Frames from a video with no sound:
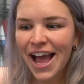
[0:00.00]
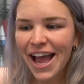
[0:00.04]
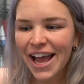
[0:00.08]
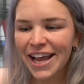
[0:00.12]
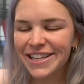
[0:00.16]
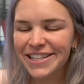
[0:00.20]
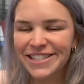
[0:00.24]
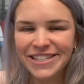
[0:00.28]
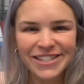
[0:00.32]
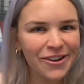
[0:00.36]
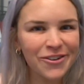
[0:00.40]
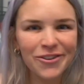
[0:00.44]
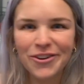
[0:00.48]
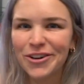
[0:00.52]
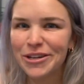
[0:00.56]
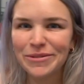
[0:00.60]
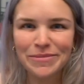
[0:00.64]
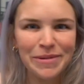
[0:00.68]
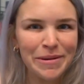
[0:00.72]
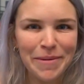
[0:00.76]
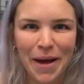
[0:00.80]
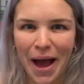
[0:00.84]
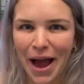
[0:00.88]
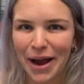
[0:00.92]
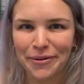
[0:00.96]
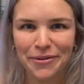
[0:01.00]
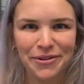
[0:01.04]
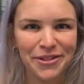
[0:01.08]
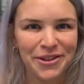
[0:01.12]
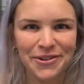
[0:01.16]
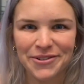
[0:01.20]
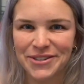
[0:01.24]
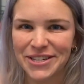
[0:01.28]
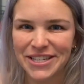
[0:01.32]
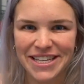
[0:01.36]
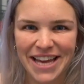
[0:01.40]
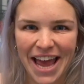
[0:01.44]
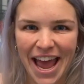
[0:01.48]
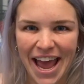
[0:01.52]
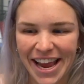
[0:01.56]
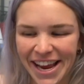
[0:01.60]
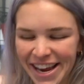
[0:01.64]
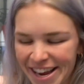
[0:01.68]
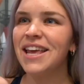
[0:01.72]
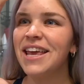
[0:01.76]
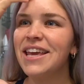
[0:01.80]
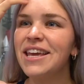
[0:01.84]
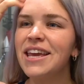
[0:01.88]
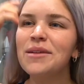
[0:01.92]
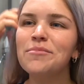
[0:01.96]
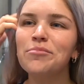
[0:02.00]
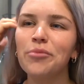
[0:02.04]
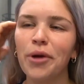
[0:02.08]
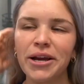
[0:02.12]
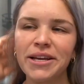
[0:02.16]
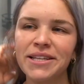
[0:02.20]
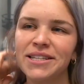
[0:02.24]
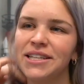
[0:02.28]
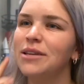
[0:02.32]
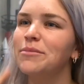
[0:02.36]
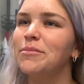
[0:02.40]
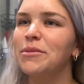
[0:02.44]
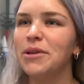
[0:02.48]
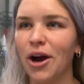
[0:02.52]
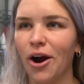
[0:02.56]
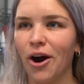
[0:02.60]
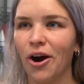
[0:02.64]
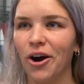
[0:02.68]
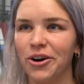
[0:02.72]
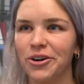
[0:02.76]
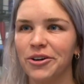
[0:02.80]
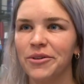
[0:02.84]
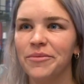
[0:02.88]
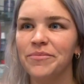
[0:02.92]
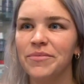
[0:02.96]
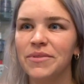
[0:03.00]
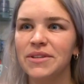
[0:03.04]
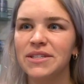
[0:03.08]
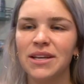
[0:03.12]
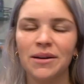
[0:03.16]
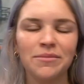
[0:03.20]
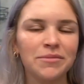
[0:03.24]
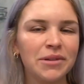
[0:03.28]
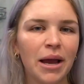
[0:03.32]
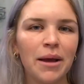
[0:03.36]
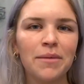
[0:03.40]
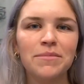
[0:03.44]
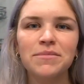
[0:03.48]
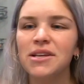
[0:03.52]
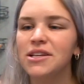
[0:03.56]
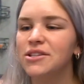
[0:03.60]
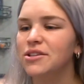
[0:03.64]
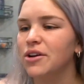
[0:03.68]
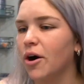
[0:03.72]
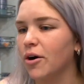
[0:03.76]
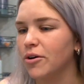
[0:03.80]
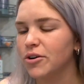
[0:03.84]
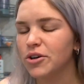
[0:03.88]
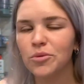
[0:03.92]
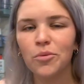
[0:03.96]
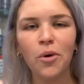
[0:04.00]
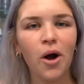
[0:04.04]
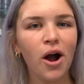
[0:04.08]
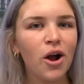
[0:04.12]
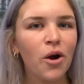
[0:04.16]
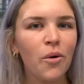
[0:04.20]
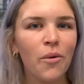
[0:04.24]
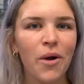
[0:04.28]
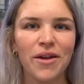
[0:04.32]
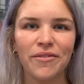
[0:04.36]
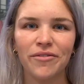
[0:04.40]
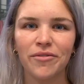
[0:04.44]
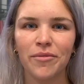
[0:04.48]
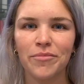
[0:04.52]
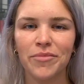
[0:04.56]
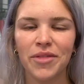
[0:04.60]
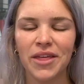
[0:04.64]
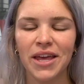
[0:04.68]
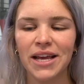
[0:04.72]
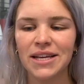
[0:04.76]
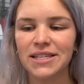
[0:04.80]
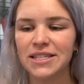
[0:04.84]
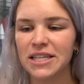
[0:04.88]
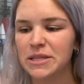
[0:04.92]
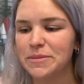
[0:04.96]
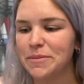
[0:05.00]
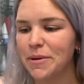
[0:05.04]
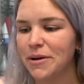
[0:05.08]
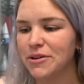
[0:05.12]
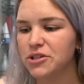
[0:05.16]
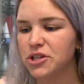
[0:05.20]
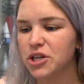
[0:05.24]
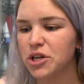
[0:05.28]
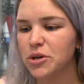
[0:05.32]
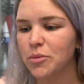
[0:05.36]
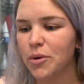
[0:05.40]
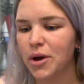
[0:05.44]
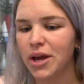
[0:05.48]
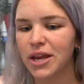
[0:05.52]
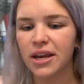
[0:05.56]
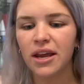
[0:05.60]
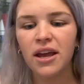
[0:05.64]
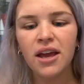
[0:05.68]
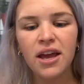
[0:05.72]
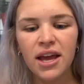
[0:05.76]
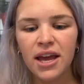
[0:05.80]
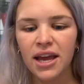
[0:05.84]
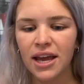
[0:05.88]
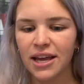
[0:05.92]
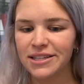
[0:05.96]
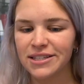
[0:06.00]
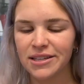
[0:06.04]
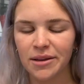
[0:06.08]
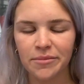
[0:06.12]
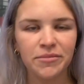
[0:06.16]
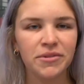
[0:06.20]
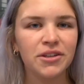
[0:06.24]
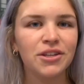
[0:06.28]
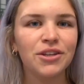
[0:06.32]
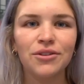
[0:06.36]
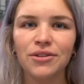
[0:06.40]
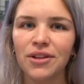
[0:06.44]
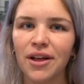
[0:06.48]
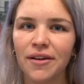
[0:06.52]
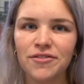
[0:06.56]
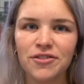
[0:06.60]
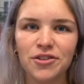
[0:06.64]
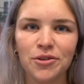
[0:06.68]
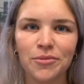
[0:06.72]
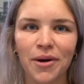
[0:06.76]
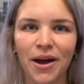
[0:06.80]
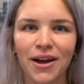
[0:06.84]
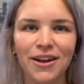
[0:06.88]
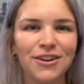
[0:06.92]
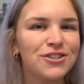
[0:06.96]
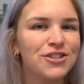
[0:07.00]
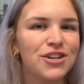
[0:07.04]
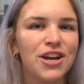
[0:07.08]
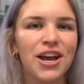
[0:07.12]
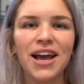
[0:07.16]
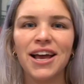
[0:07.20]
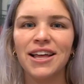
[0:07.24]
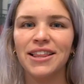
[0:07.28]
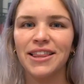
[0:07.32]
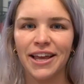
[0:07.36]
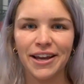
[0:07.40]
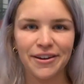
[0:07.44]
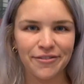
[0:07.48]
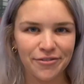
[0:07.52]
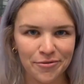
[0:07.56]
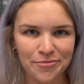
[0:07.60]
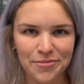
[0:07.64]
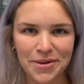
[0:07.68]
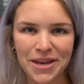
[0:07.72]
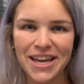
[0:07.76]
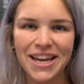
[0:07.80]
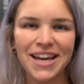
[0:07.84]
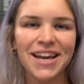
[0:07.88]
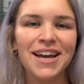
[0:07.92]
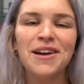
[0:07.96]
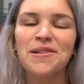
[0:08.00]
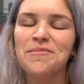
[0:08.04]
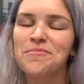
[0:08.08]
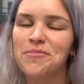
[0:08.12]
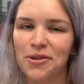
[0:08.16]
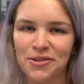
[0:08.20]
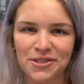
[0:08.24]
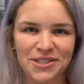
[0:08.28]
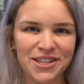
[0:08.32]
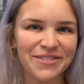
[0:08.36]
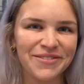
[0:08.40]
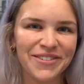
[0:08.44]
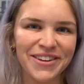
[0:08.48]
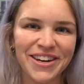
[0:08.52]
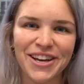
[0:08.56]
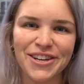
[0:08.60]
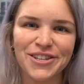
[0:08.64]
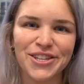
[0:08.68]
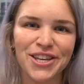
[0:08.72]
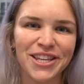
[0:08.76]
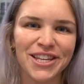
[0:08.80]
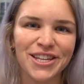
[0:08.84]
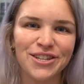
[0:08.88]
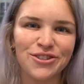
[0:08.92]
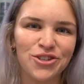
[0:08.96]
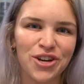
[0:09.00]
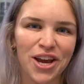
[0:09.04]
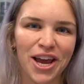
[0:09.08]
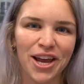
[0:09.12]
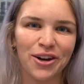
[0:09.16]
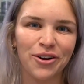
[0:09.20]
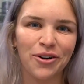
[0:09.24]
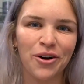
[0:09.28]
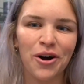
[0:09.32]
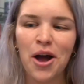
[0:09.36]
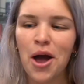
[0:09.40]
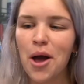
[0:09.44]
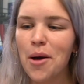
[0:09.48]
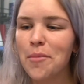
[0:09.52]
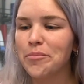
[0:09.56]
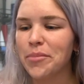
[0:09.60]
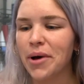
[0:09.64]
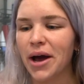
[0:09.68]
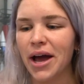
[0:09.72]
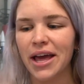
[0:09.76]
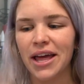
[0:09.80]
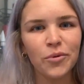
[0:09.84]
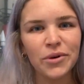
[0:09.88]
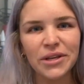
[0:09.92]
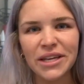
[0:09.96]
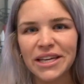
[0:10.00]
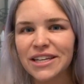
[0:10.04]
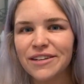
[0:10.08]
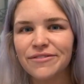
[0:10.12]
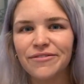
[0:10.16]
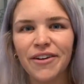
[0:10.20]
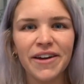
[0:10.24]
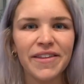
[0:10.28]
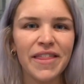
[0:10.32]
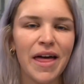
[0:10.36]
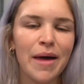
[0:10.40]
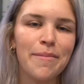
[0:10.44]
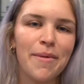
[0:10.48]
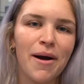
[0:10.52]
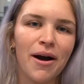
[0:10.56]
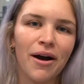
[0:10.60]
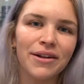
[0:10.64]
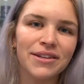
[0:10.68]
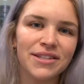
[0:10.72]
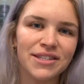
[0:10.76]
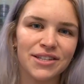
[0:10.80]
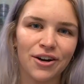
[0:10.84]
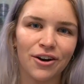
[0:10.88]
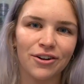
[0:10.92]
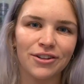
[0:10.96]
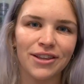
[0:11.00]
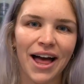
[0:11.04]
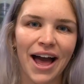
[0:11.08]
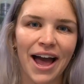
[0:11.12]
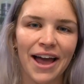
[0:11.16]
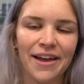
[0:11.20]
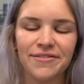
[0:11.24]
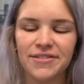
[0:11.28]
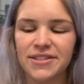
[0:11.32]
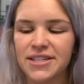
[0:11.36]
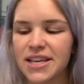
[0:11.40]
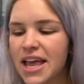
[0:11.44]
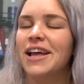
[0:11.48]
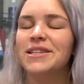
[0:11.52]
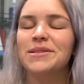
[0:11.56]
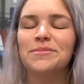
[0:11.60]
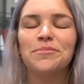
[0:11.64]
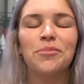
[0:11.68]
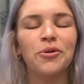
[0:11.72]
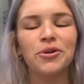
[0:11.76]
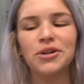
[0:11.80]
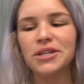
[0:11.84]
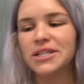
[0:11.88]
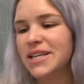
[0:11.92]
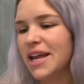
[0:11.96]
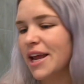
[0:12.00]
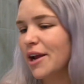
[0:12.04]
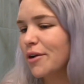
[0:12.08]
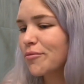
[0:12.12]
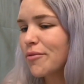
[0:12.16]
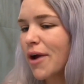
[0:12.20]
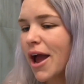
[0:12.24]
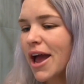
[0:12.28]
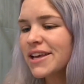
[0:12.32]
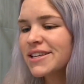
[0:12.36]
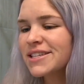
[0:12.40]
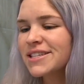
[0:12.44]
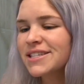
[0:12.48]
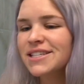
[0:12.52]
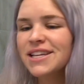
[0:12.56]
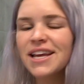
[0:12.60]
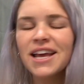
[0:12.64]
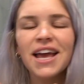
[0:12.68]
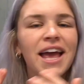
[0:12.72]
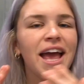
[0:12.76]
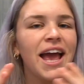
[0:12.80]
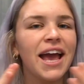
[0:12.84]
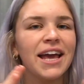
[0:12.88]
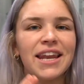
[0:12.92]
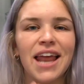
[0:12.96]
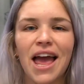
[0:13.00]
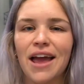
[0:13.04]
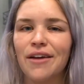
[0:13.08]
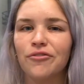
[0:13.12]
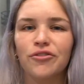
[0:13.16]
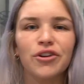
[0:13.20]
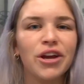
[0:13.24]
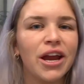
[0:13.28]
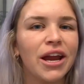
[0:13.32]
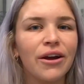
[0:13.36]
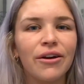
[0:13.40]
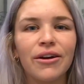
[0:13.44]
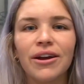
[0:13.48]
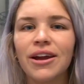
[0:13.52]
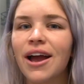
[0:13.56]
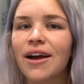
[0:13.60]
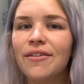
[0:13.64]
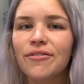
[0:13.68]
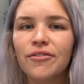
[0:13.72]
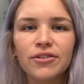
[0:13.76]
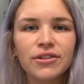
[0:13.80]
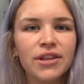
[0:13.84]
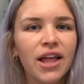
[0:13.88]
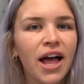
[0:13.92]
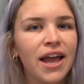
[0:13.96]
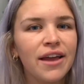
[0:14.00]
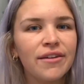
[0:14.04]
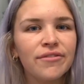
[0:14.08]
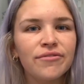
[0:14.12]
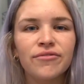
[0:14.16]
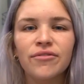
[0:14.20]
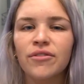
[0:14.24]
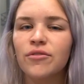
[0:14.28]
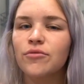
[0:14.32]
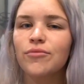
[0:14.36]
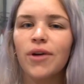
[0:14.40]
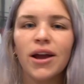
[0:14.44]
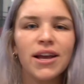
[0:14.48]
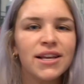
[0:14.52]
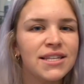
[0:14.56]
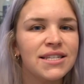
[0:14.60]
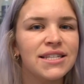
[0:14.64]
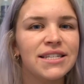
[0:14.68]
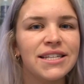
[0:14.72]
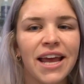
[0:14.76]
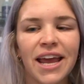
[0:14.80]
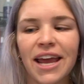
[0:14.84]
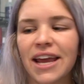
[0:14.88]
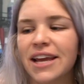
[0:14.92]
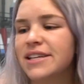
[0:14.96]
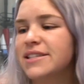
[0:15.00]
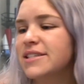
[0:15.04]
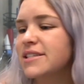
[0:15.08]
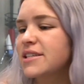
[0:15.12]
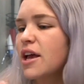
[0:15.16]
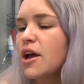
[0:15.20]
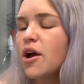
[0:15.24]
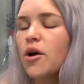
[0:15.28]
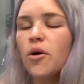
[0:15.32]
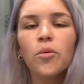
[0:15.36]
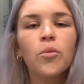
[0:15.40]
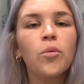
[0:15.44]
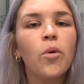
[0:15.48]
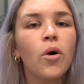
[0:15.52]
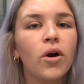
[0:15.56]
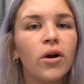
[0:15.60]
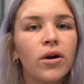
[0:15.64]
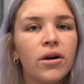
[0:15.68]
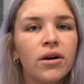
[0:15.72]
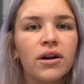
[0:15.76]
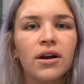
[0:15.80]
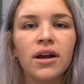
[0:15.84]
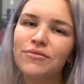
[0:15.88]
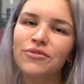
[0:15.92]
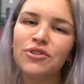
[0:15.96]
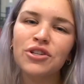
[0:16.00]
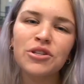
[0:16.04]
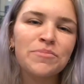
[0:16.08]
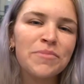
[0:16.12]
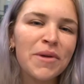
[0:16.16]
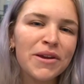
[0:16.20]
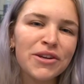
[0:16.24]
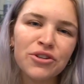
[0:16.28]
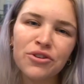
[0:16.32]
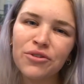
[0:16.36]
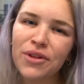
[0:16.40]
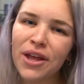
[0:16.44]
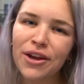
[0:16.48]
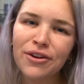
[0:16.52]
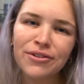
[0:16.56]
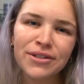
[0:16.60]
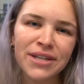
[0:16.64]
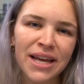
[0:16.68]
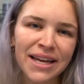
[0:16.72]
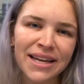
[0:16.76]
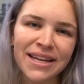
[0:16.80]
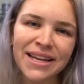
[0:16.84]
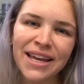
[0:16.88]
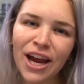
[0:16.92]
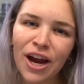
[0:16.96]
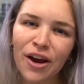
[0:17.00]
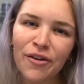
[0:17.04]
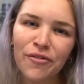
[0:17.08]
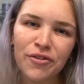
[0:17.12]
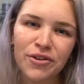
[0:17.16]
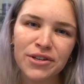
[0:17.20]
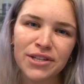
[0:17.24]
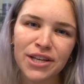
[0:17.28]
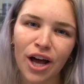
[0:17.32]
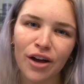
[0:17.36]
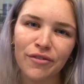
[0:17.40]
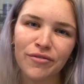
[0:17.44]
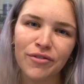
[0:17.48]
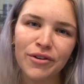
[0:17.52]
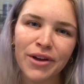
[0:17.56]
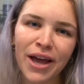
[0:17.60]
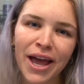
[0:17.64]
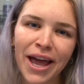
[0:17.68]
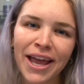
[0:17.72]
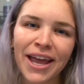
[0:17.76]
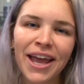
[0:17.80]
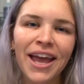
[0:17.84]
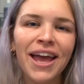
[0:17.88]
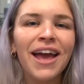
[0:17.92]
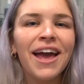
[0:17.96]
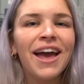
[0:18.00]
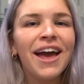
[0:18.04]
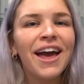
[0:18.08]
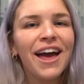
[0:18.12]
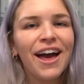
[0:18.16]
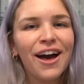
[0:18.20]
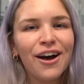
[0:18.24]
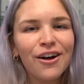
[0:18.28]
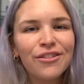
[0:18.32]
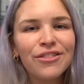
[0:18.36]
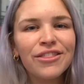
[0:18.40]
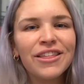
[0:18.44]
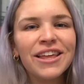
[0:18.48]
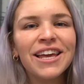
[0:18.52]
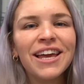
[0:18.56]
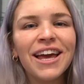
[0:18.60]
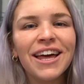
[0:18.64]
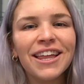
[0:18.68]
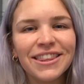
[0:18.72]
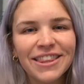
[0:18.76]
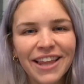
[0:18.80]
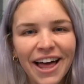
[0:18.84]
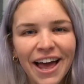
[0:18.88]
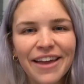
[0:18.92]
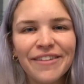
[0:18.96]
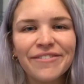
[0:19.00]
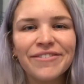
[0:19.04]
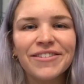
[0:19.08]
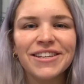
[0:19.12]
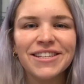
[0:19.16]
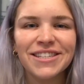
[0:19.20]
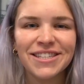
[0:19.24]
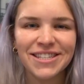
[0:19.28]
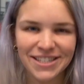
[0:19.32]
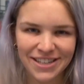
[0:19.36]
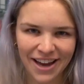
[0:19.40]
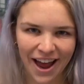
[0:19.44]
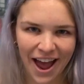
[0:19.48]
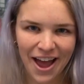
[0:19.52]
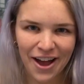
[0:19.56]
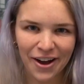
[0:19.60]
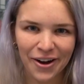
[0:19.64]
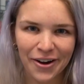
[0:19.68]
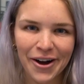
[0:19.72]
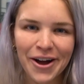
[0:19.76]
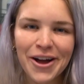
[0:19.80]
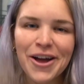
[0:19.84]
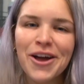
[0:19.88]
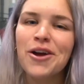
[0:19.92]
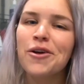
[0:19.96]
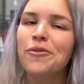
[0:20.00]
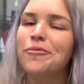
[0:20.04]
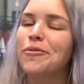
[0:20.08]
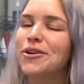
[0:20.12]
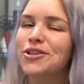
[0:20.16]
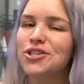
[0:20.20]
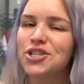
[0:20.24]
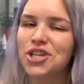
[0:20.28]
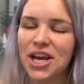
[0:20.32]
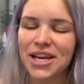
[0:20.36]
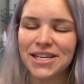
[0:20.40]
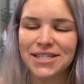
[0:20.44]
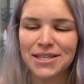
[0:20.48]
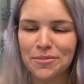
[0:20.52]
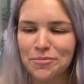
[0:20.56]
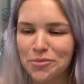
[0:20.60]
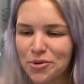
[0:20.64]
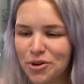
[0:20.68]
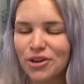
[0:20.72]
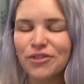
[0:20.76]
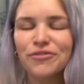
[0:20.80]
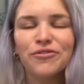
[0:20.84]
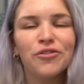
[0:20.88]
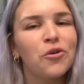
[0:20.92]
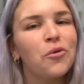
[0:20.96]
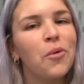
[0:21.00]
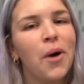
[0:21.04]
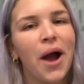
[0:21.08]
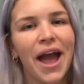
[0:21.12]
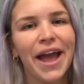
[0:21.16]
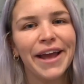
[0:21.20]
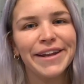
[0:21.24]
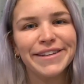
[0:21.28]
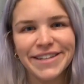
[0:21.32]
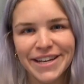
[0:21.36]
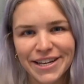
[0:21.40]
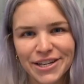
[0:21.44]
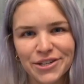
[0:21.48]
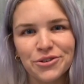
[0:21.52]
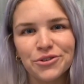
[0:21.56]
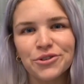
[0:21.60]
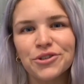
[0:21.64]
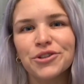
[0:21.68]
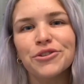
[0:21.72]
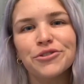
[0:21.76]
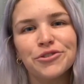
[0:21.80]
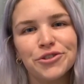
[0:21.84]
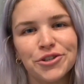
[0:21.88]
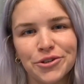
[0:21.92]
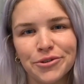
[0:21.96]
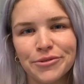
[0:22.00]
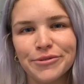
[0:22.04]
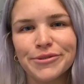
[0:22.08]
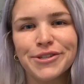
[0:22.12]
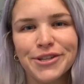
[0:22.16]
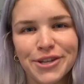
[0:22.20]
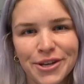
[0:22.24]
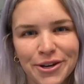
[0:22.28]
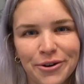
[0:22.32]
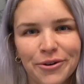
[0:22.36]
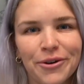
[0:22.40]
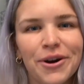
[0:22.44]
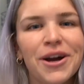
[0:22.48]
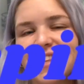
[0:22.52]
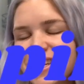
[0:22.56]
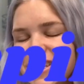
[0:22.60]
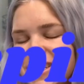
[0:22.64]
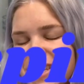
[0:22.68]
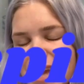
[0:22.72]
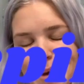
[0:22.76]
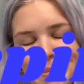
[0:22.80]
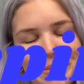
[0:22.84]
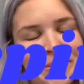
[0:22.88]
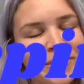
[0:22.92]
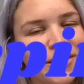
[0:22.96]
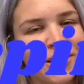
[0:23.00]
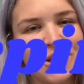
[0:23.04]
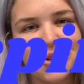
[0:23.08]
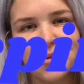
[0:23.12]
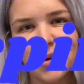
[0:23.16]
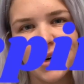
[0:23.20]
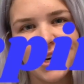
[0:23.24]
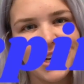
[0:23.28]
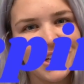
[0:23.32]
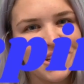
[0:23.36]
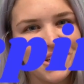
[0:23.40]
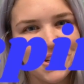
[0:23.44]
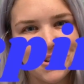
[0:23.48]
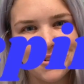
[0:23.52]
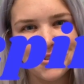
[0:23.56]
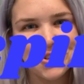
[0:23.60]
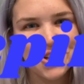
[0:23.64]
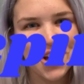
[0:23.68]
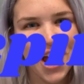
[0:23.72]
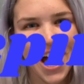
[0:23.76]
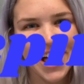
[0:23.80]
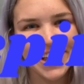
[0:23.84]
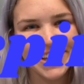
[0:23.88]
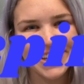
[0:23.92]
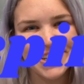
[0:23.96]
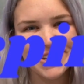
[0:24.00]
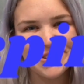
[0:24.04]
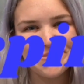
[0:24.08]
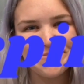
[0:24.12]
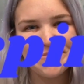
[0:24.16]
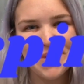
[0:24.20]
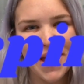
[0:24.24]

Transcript: It's so good to be back with you today. Taking breaks can be hard. Sometimes it's hard to walk away from things, especially when it's something you love so much, like for me, posting videos on this channel, but we need to find that balance in our lives. It's important to take rest in every area of our life, rest days, work. Just make sure that you're taking care of yourself, okay? Healthy lifestyle, which is a beautiful way to introduce you to the Step Into 22 challenge,